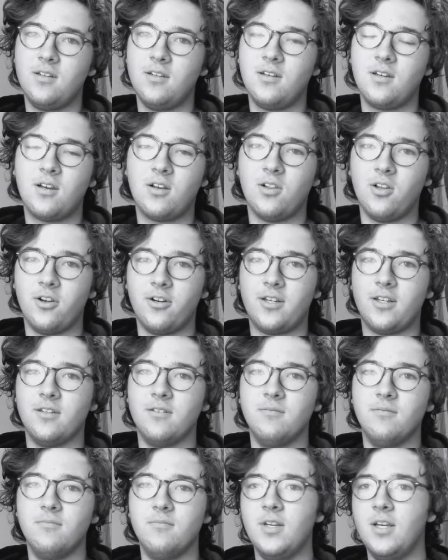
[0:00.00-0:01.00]
Clark
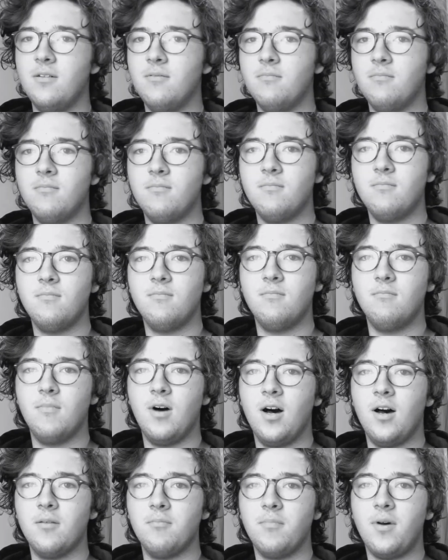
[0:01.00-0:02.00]
and
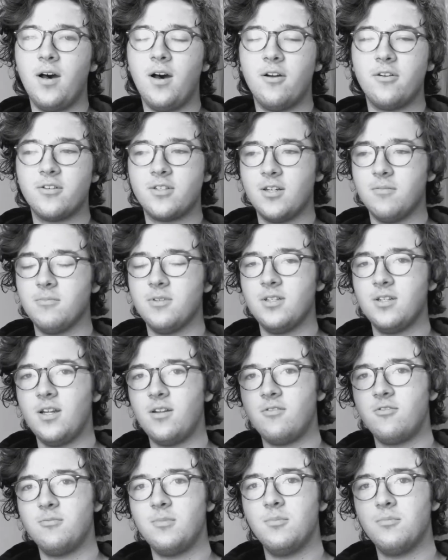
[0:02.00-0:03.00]
Ma and Pa or something. I
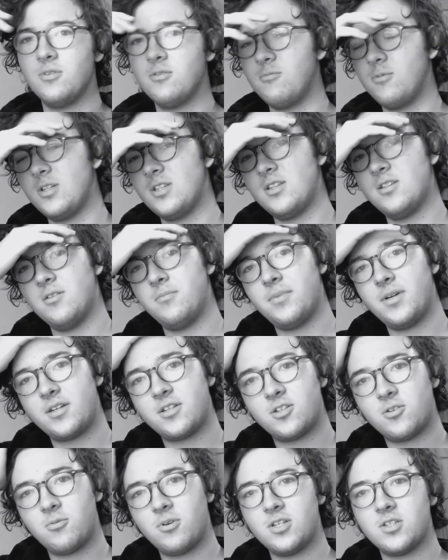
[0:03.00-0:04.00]
don't remember what the
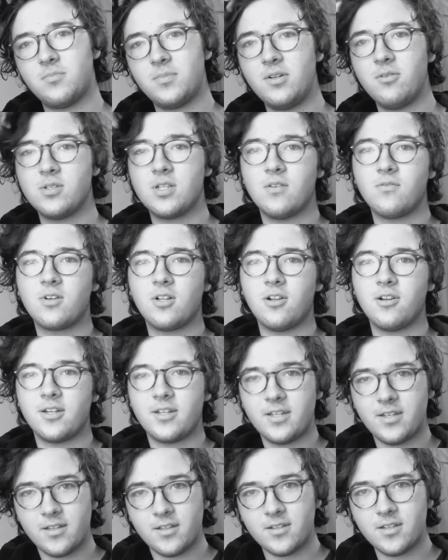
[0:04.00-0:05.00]
picture was, but it was of Clark
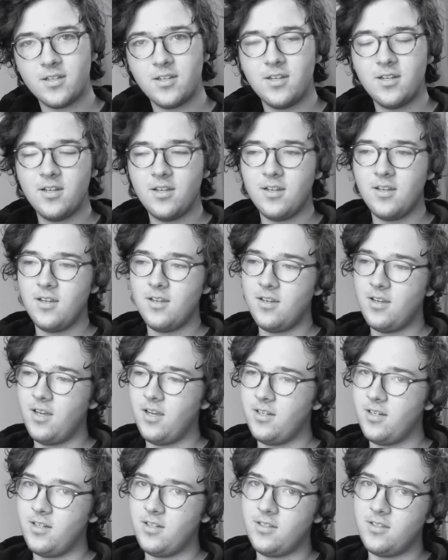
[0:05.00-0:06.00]
Kent, and
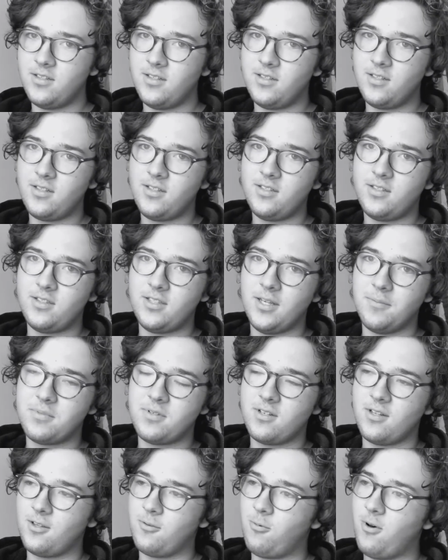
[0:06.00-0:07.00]
it dips
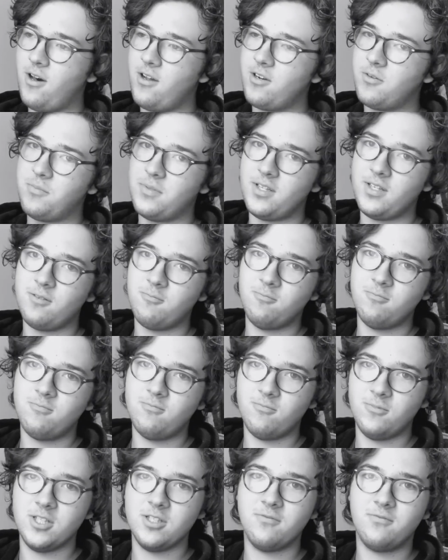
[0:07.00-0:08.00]
into the water. But then
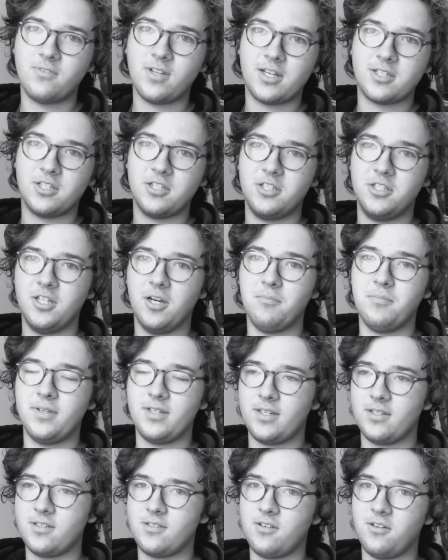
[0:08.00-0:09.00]
when Flash is jumping,
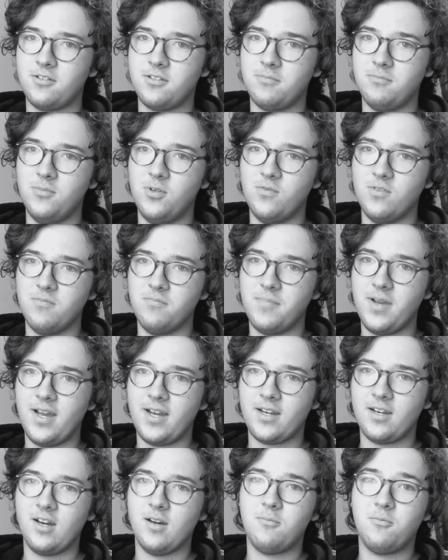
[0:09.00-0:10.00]
it starts moving
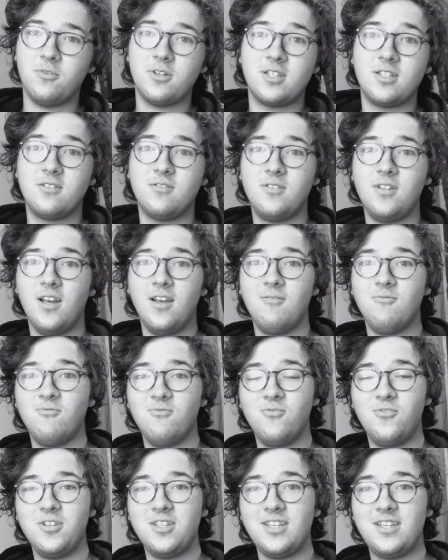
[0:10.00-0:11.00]
back up, which is
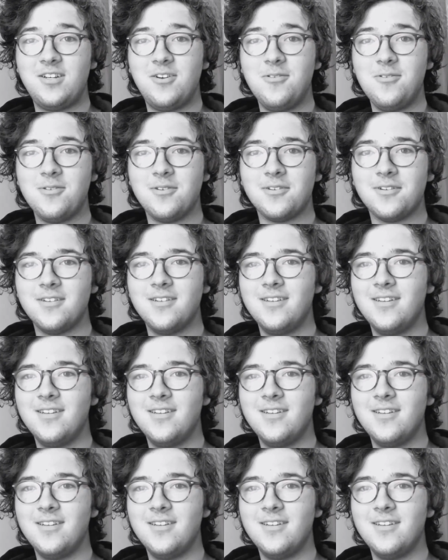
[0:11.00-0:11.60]
really cool.